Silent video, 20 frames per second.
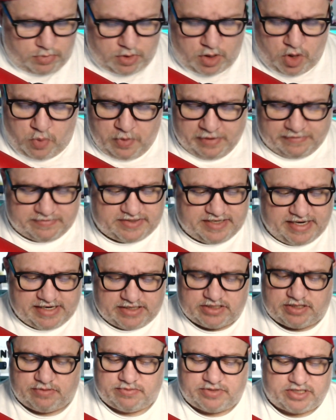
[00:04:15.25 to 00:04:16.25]
we've seen
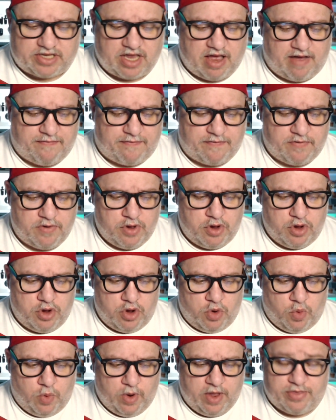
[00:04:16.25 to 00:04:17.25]
some stuff
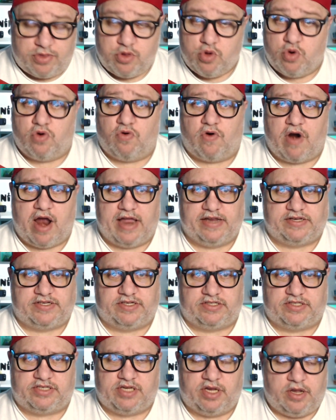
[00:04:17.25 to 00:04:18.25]
with New
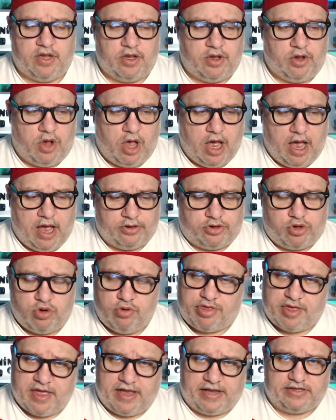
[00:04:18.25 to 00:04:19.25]
Horizons. Two
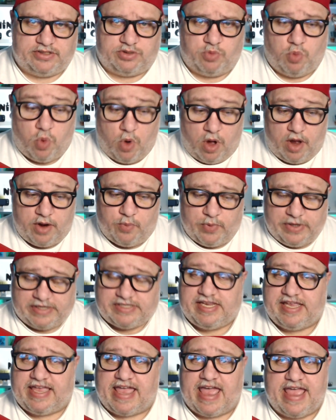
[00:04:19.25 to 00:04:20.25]
things. One, we
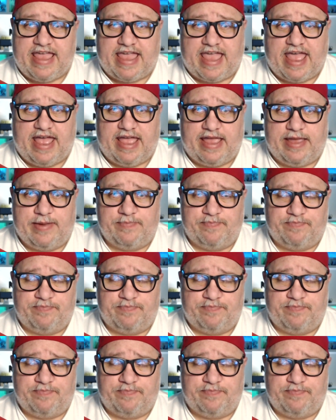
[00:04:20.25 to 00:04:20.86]
see KK,